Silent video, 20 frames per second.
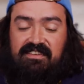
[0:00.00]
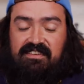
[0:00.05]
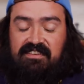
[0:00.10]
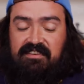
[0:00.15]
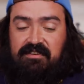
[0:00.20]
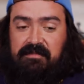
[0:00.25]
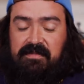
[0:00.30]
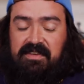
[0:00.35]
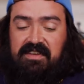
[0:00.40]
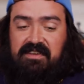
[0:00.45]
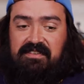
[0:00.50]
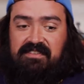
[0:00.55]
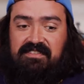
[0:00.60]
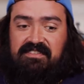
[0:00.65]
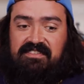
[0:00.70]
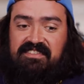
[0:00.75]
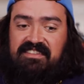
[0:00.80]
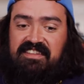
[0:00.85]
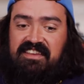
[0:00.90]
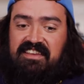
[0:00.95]
Oh man.
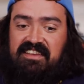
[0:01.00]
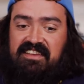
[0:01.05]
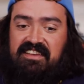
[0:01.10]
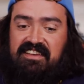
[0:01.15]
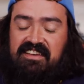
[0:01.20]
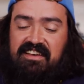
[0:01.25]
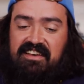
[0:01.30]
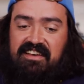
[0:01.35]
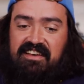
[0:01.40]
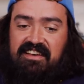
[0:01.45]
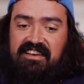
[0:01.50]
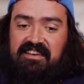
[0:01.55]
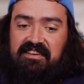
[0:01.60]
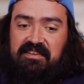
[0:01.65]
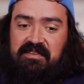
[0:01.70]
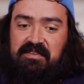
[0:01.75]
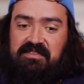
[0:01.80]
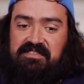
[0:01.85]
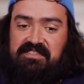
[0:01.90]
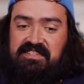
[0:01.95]

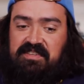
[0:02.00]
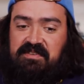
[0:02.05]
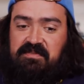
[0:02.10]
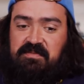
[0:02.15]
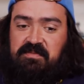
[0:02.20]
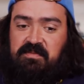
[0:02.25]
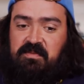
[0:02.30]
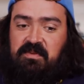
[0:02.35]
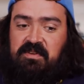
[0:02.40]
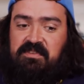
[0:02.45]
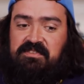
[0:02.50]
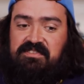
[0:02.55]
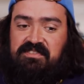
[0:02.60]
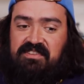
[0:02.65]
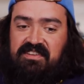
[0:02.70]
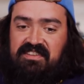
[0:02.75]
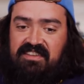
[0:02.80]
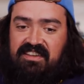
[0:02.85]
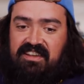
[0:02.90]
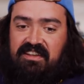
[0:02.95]
Uh, see, one
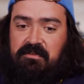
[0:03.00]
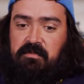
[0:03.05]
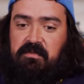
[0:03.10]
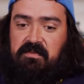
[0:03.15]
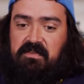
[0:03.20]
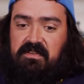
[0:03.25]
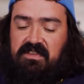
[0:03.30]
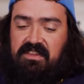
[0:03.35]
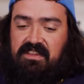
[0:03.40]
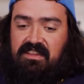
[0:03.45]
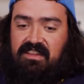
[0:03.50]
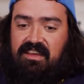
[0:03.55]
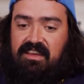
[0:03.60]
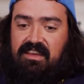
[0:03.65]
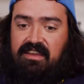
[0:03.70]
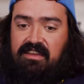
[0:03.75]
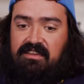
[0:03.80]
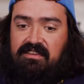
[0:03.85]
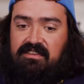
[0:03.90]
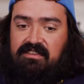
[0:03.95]
strain that I really
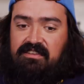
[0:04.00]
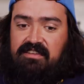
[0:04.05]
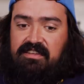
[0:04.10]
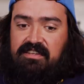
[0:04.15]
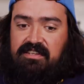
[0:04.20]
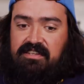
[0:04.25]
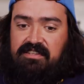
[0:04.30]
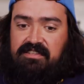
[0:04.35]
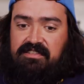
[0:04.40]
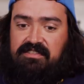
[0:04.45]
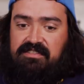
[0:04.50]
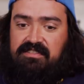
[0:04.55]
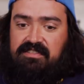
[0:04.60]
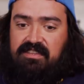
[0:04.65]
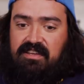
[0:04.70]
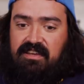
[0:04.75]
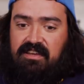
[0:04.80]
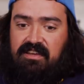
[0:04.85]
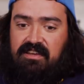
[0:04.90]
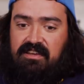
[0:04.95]
like is
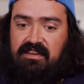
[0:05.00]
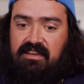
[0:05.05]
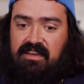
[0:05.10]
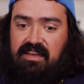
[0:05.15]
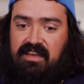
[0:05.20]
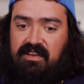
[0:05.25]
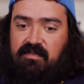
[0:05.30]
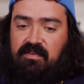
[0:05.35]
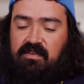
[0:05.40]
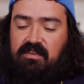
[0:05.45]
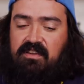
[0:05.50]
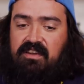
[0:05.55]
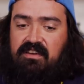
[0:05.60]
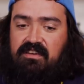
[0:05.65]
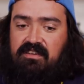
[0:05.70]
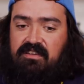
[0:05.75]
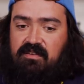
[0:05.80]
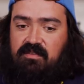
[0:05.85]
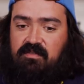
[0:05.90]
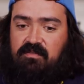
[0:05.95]
uh, I have a
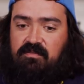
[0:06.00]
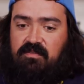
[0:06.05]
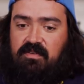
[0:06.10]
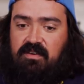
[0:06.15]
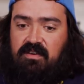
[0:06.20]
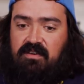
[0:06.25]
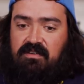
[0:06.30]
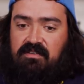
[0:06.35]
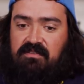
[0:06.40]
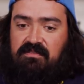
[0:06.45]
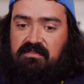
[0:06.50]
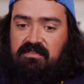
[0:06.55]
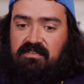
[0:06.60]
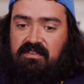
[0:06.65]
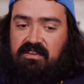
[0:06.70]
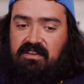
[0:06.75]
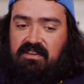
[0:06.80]
cut of, of